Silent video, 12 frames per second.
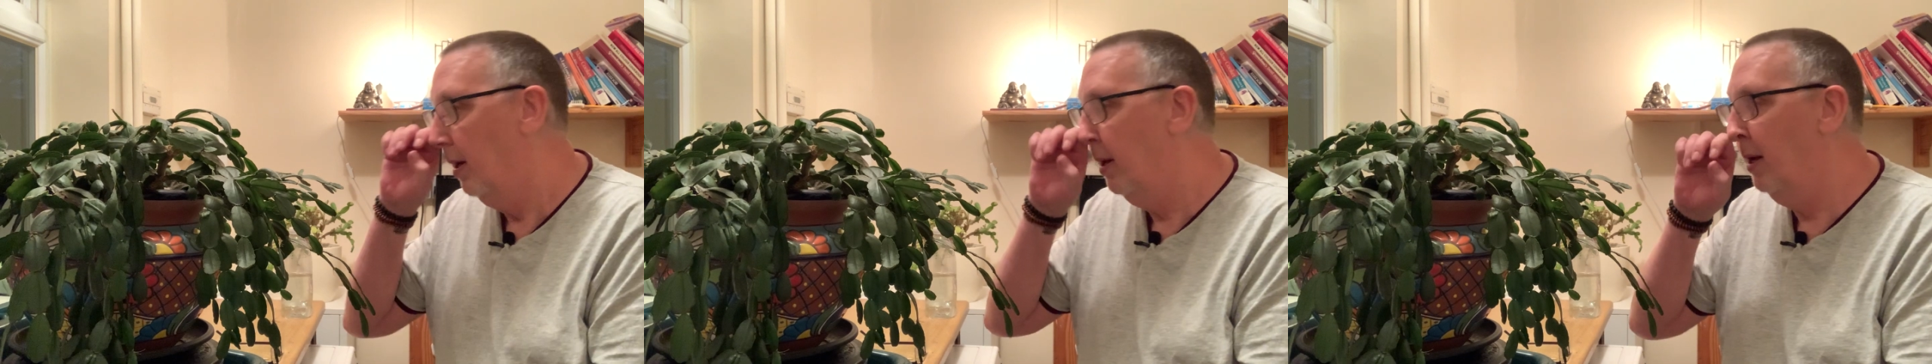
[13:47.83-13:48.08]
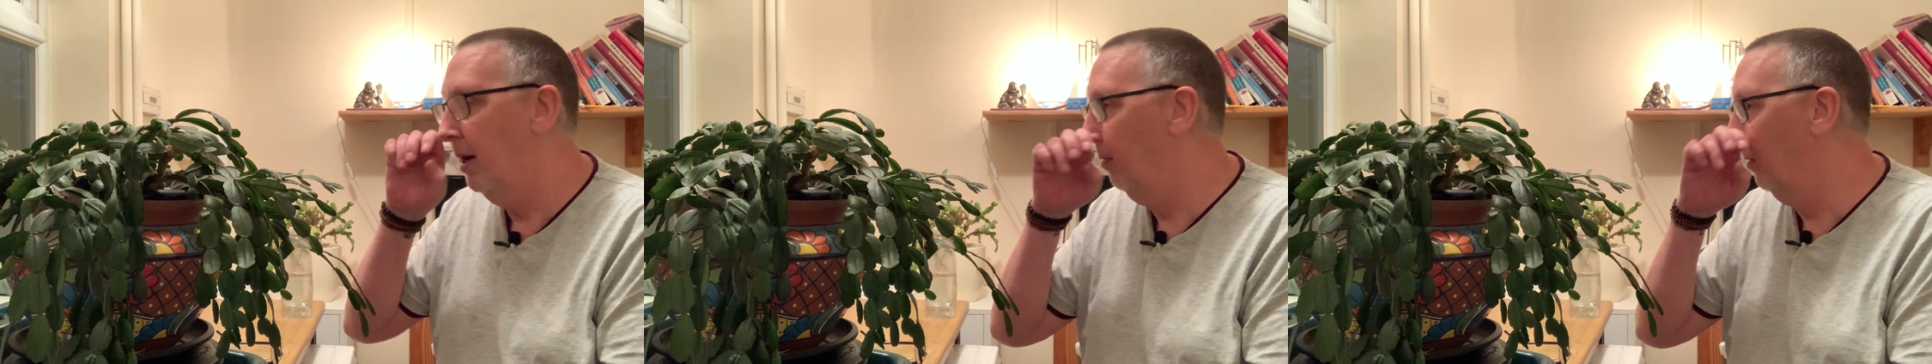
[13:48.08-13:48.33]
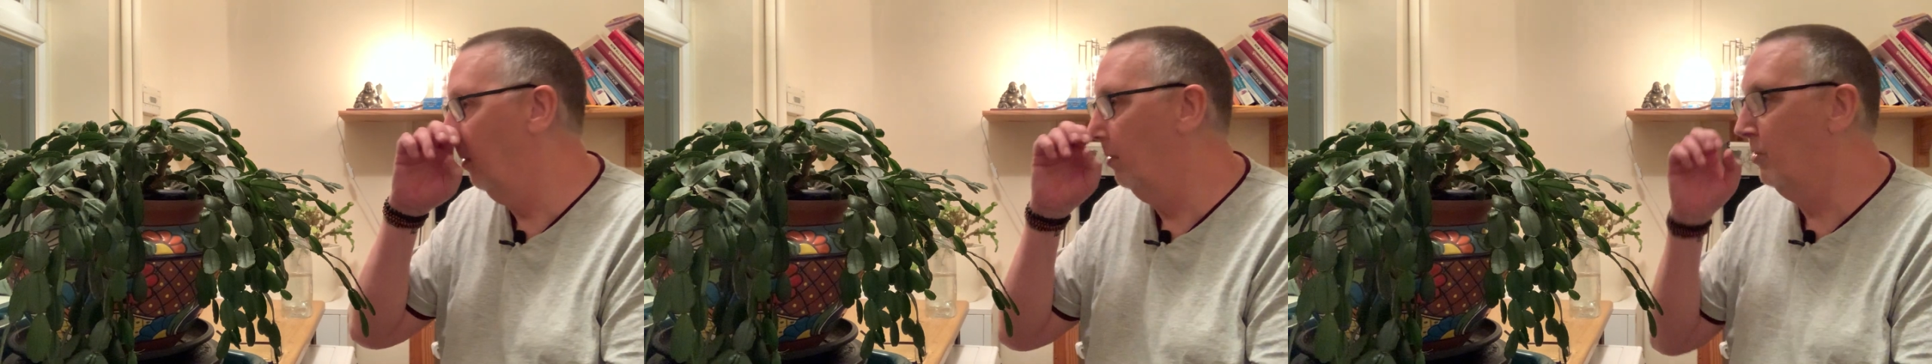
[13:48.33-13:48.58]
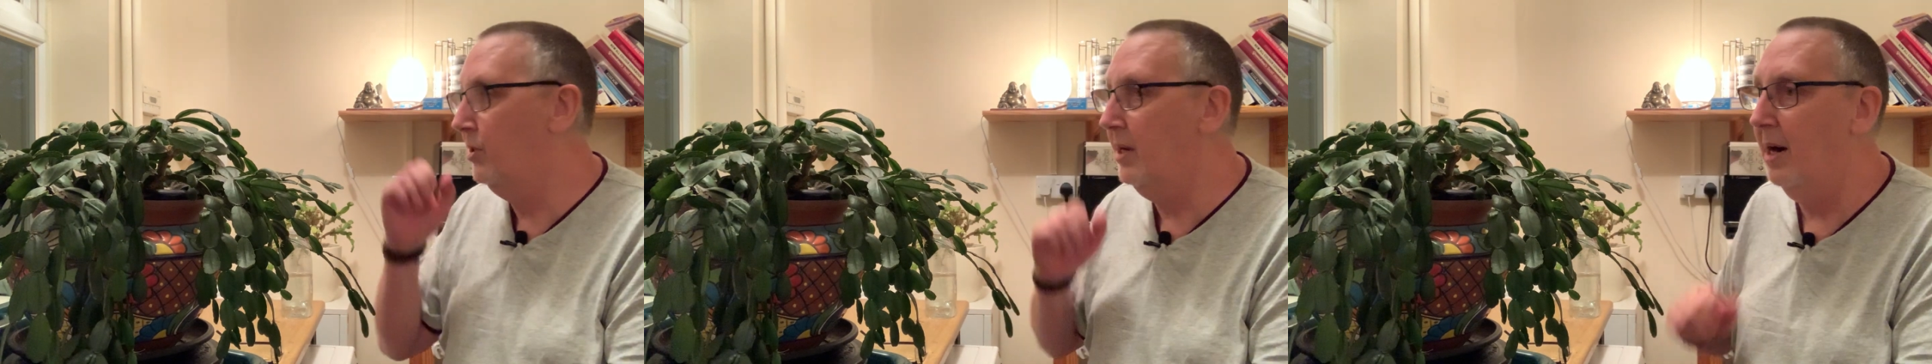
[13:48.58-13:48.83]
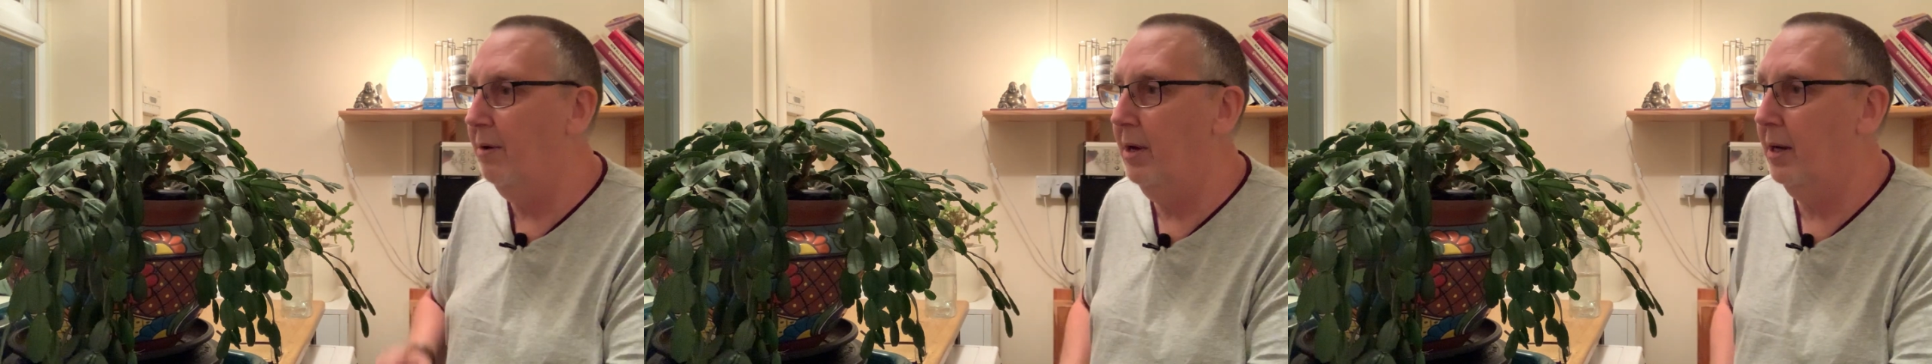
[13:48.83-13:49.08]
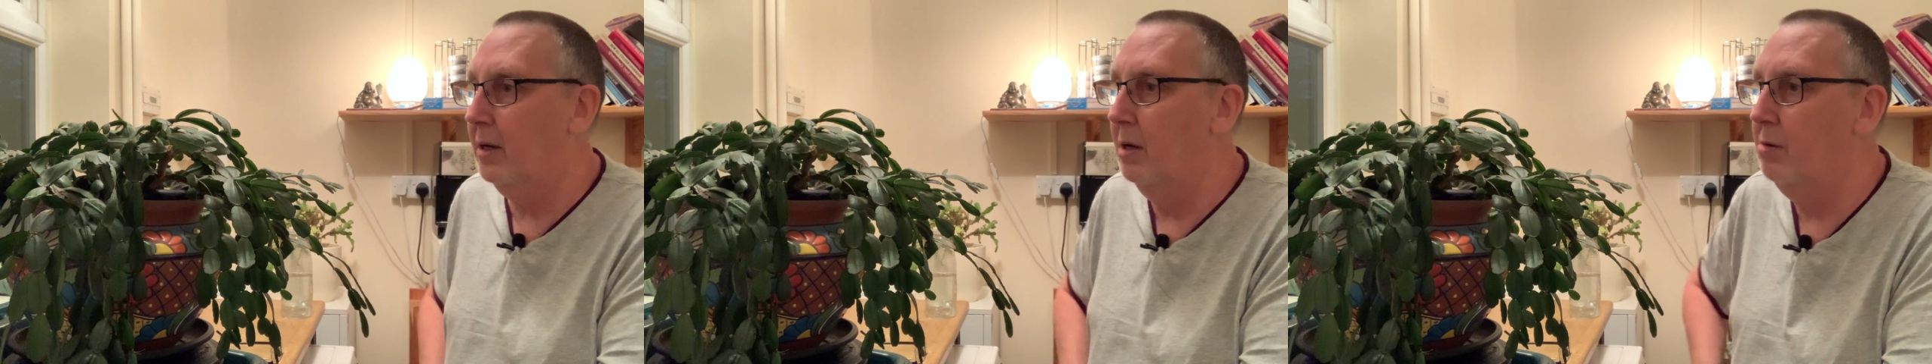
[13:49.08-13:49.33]
Well, we'll see how
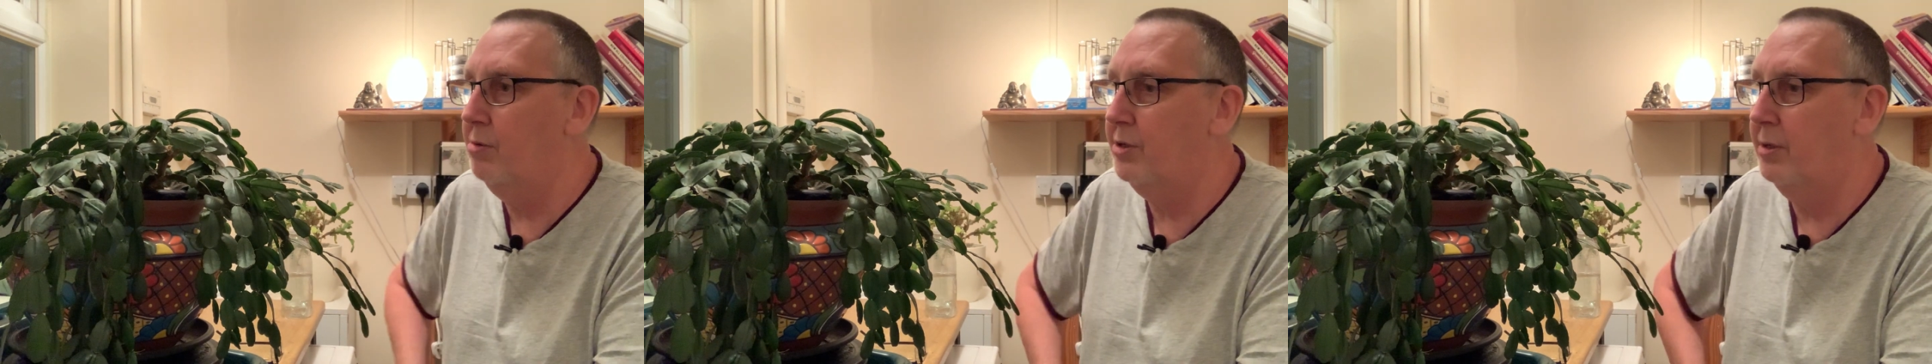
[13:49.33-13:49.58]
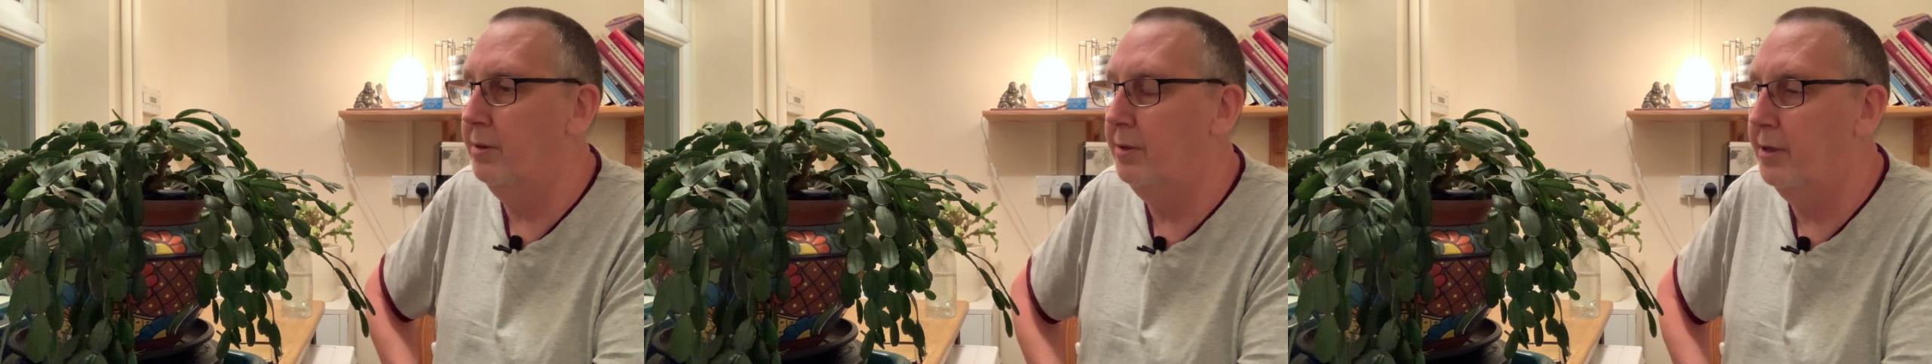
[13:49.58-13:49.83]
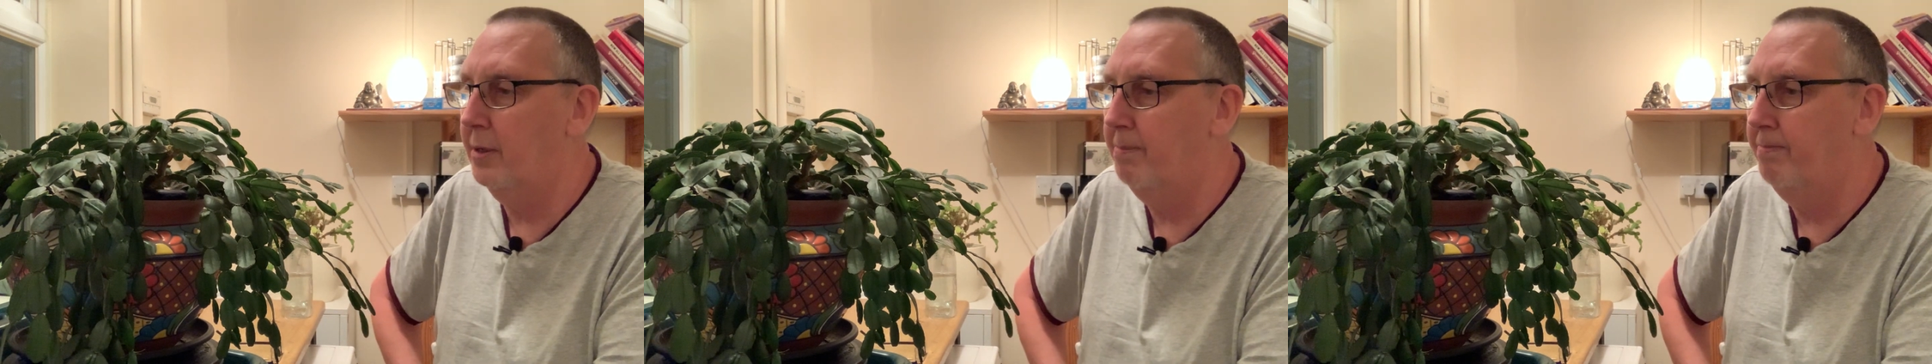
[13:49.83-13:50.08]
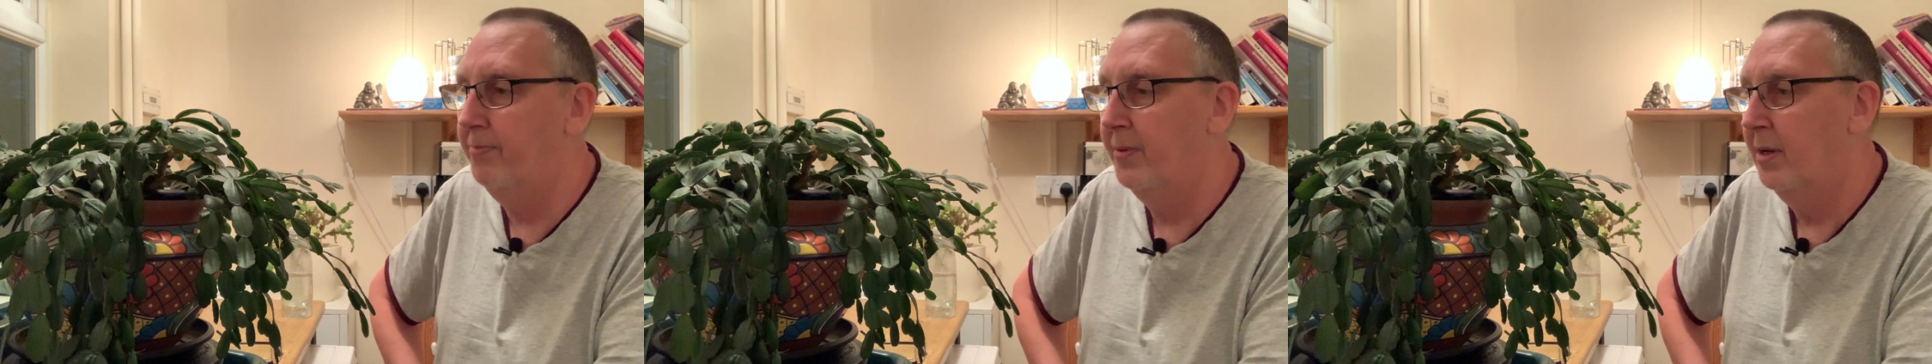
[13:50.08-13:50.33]
that goes, and